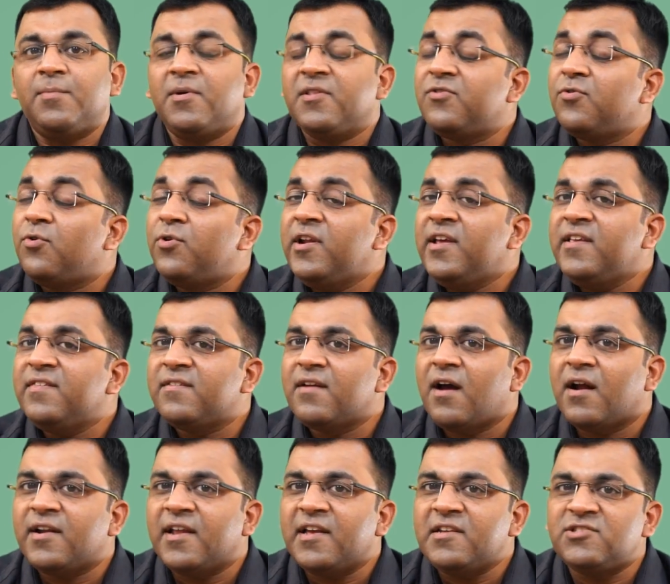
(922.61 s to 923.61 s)
but it's only
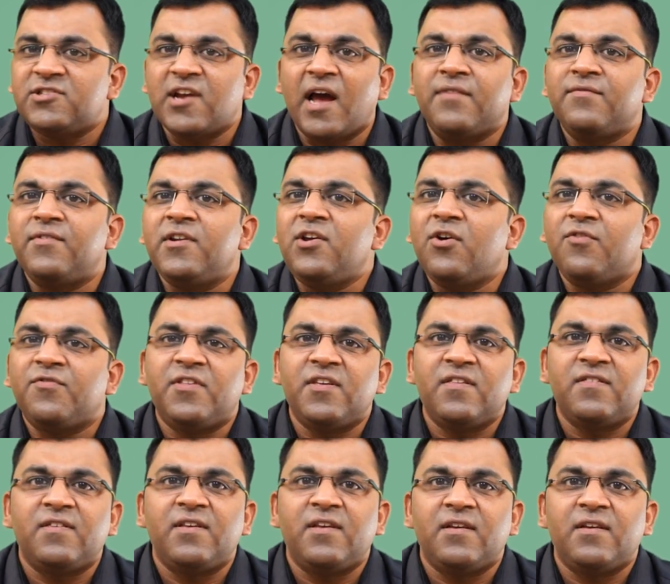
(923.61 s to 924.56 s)
starting January of this